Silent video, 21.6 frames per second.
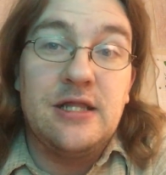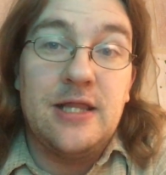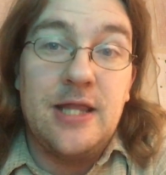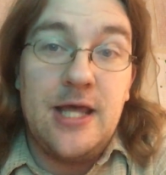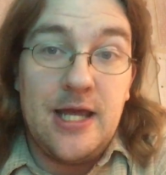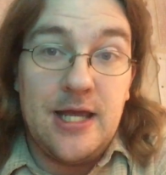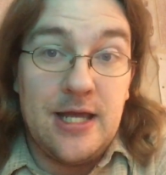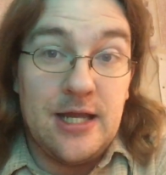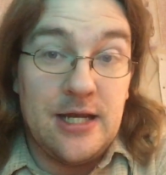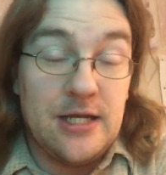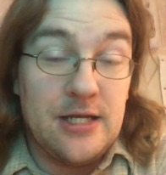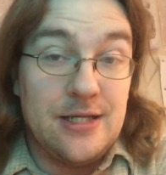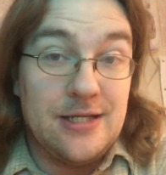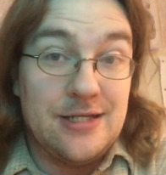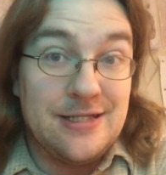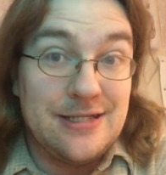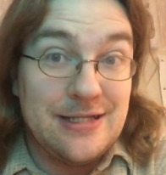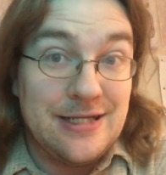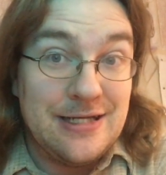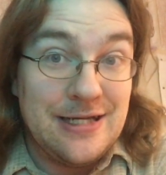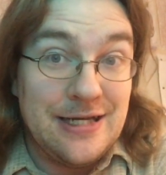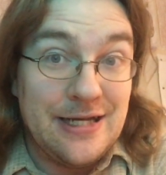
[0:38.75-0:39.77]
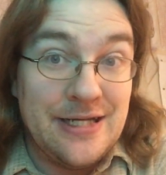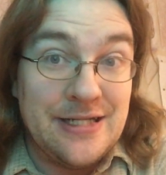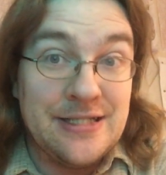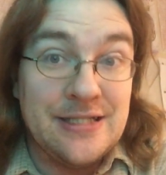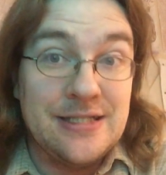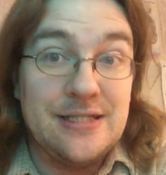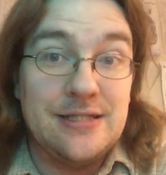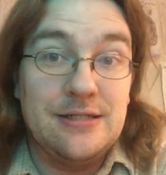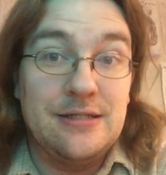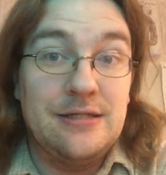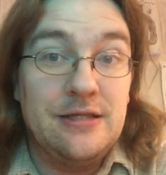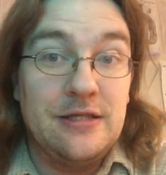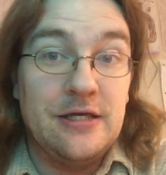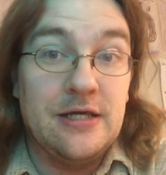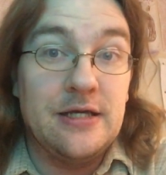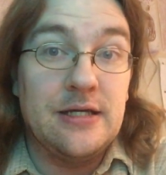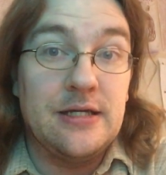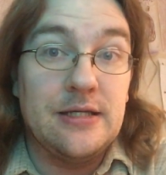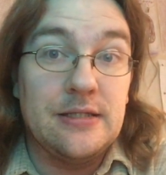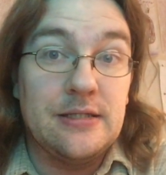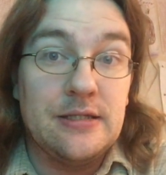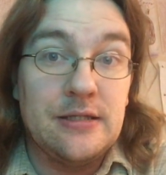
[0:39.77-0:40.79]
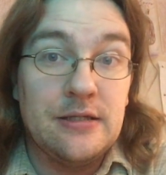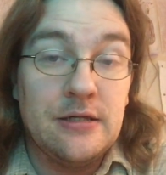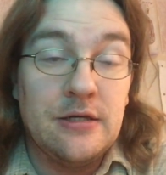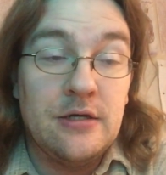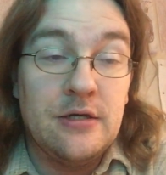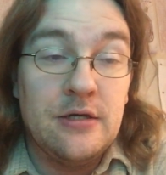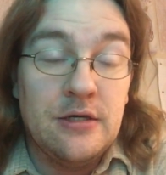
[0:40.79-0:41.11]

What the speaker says: they can discuss things